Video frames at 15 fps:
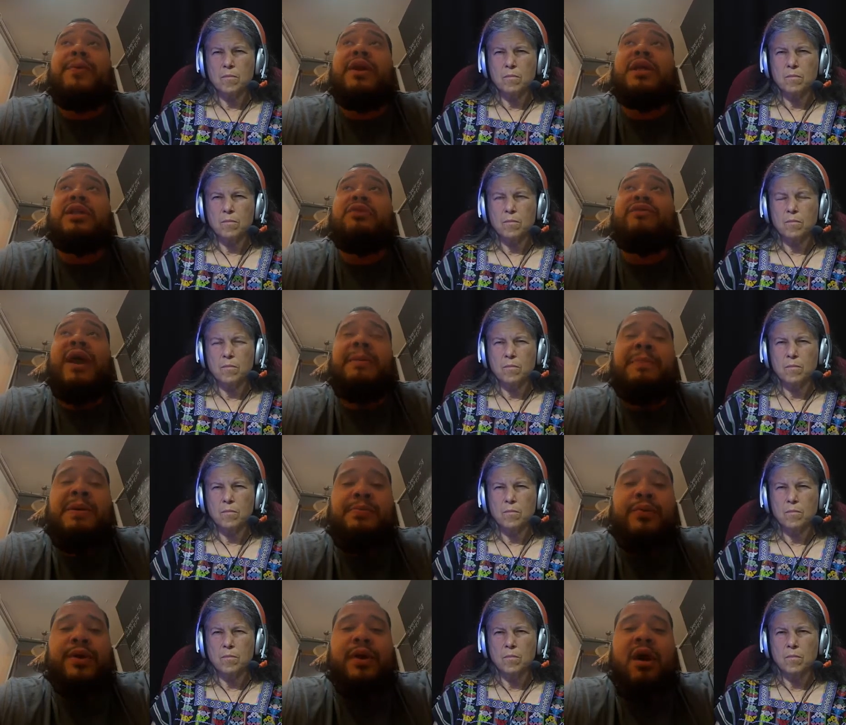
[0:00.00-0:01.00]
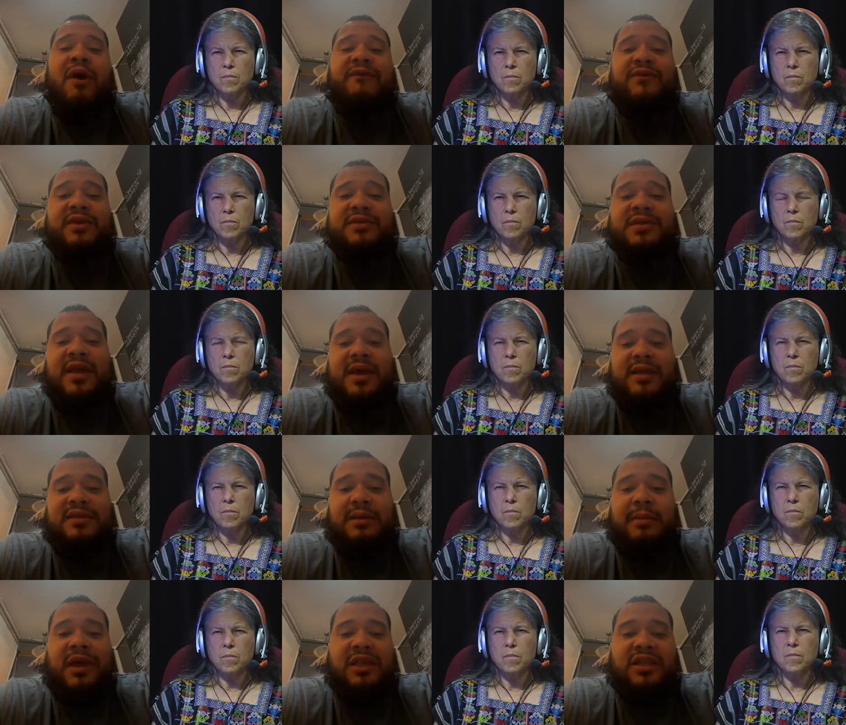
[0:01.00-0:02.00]
Speaker 1: putting the right people in office
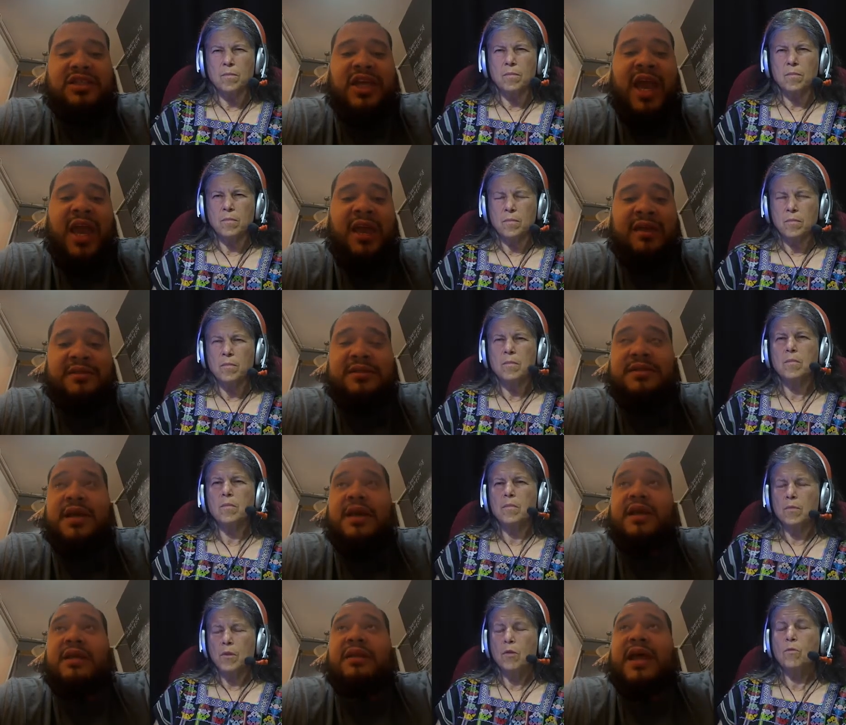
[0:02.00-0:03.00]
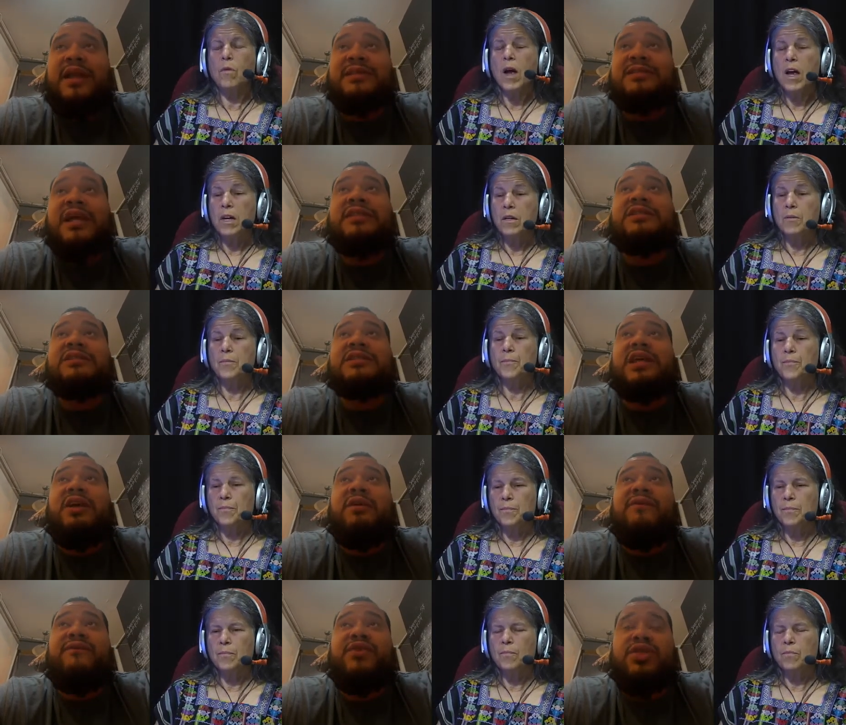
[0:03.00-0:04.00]
to make the change that right. is
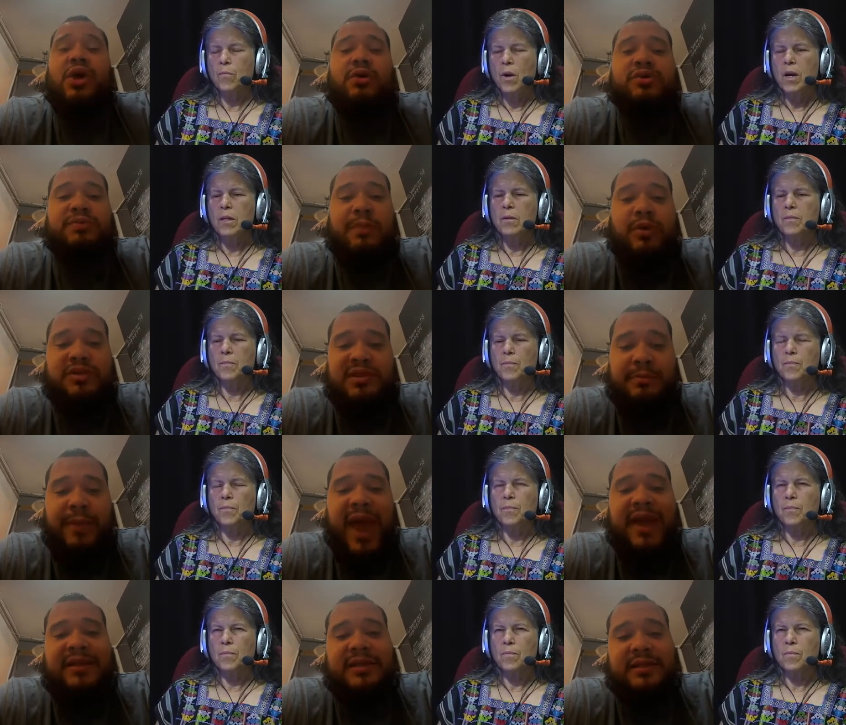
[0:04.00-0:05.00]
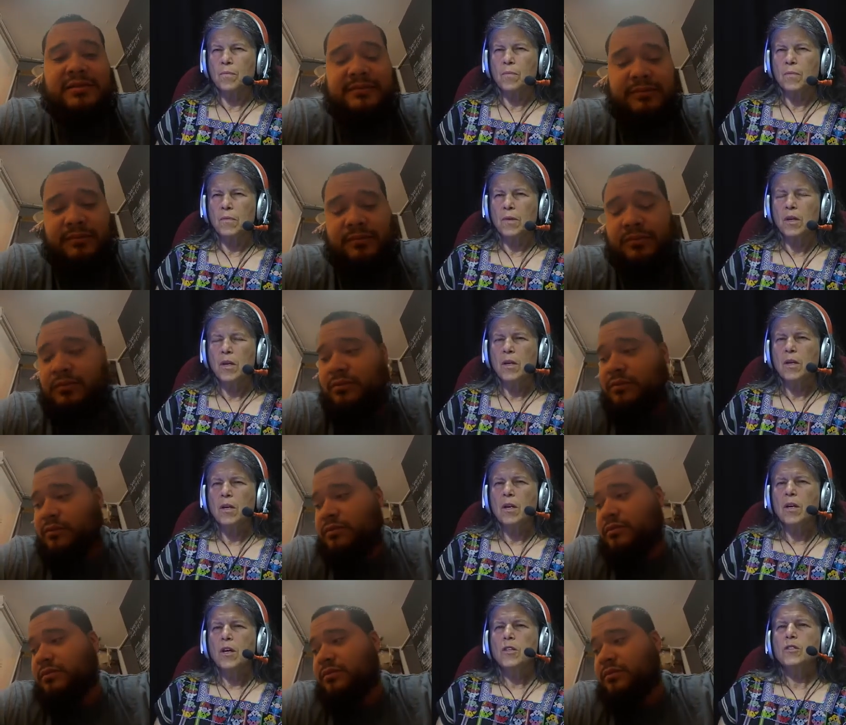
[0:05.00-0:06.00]
necessary for those most impacted.
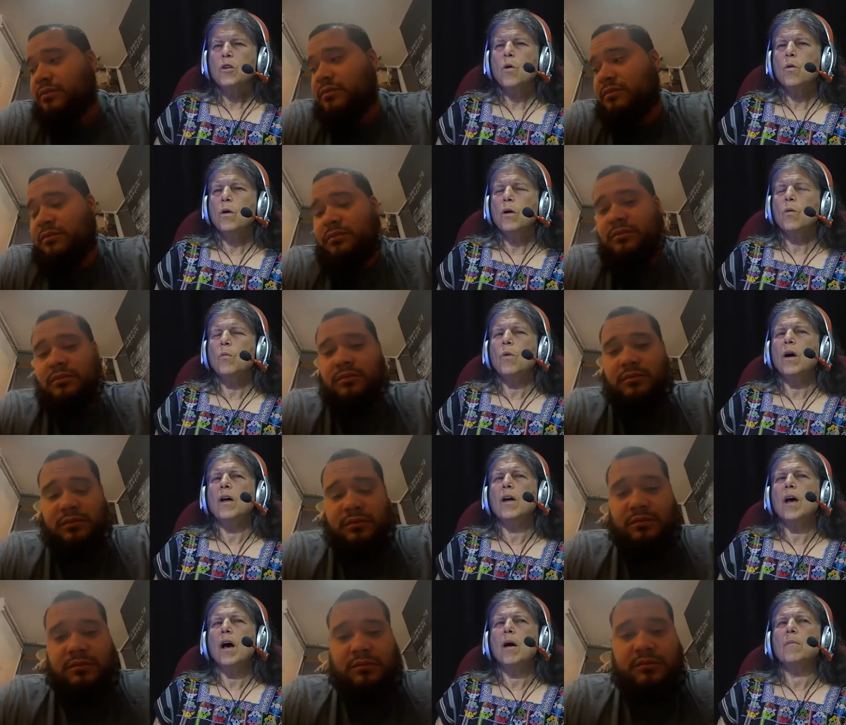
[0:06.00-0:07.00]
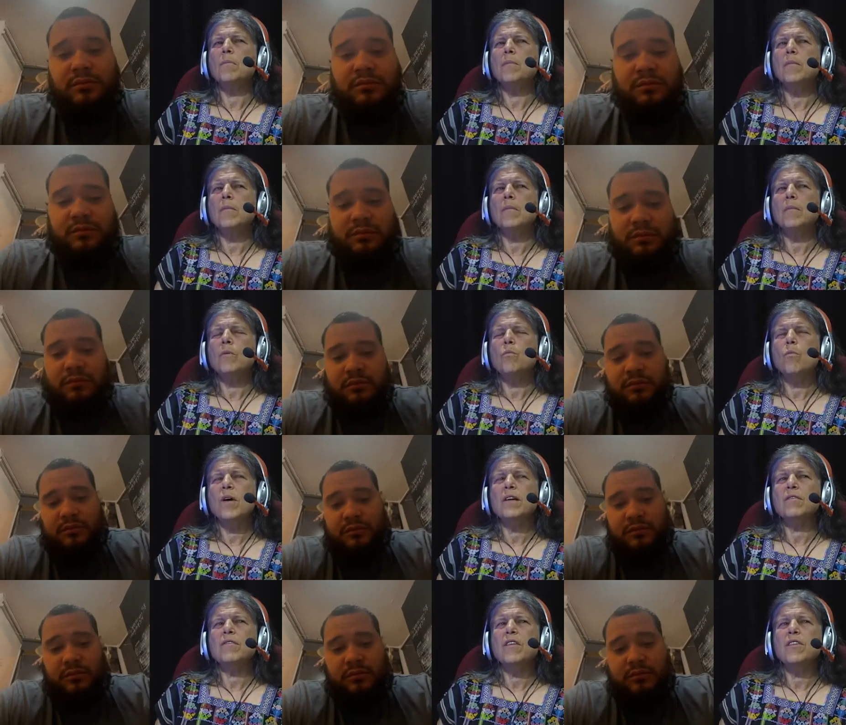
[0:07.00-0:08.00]
Speaker 2: So, um,
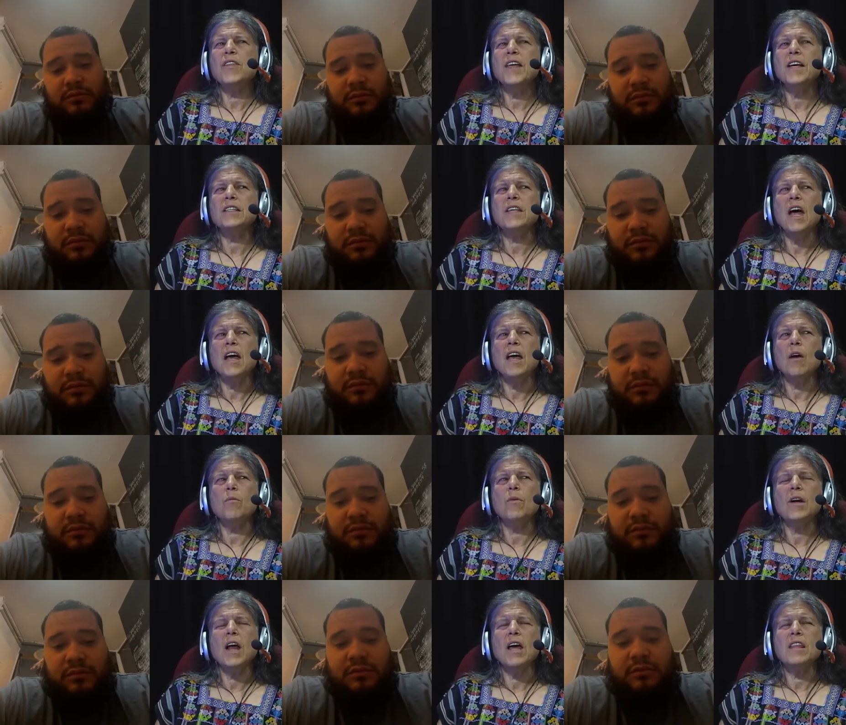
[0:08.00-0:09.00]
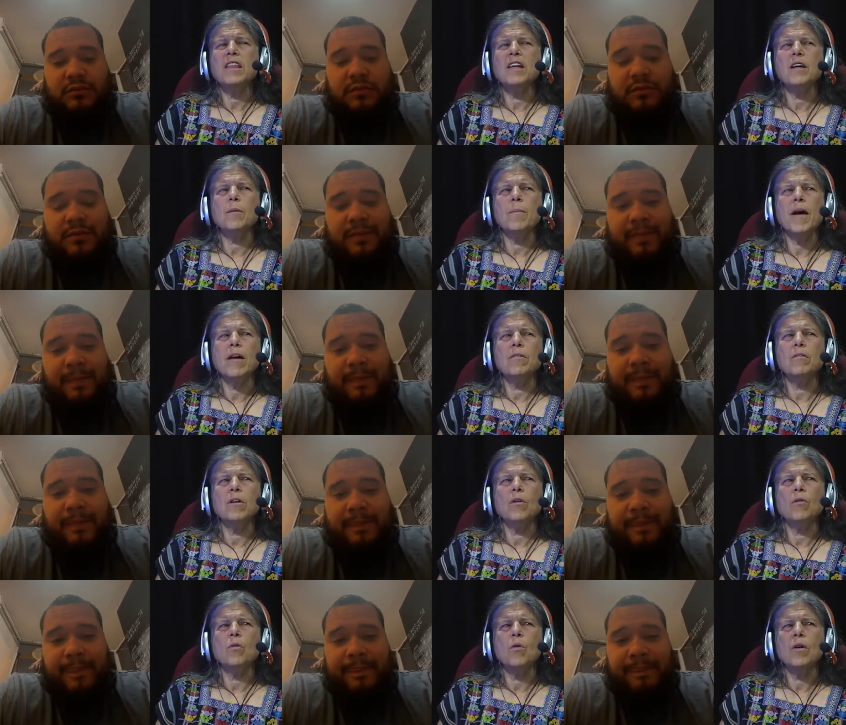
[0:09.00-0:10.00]
one of the things I, when I think about
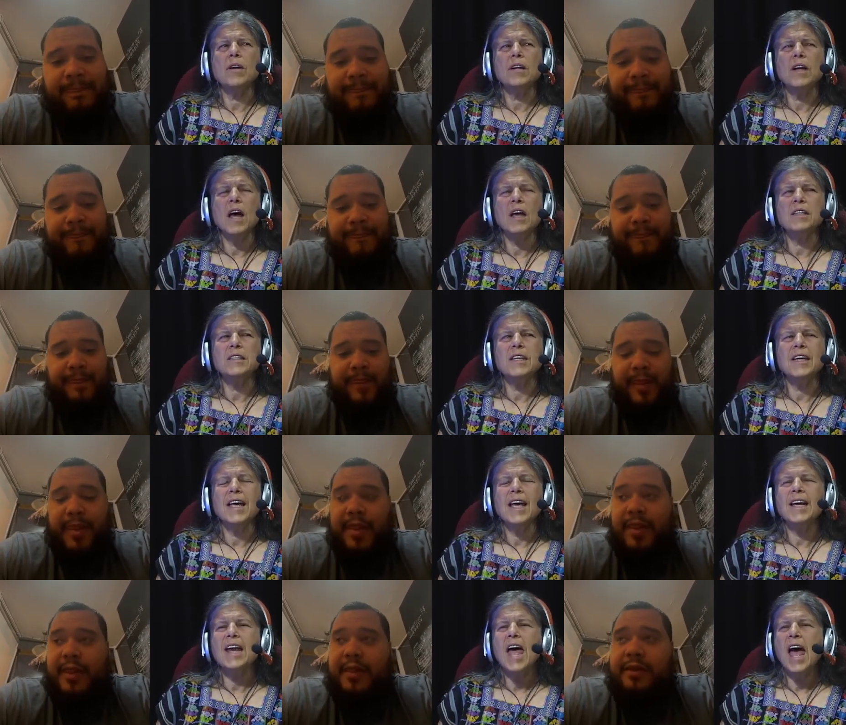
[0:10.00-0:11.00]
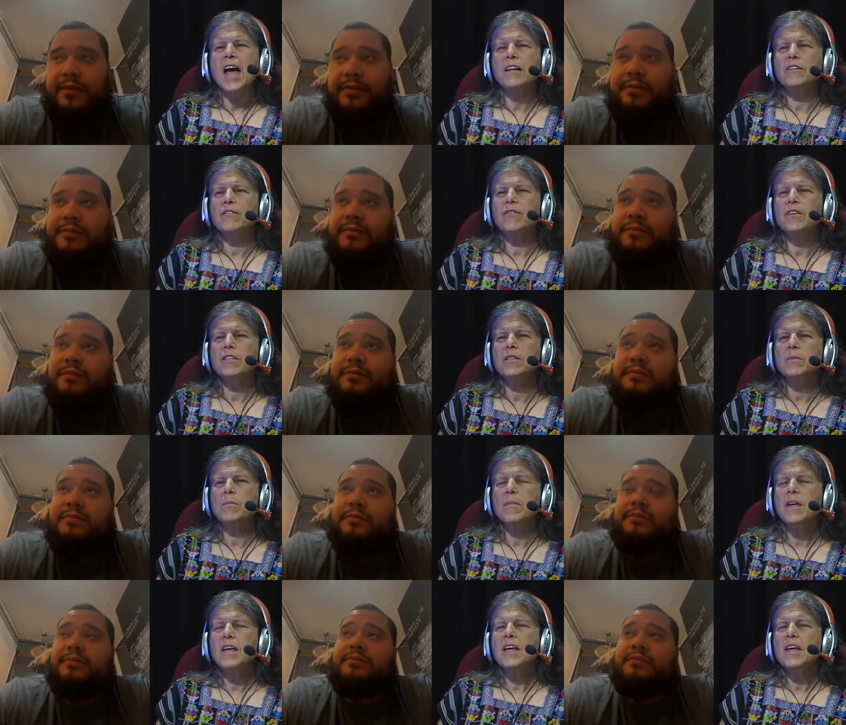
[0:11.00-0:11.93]
organizing and activism,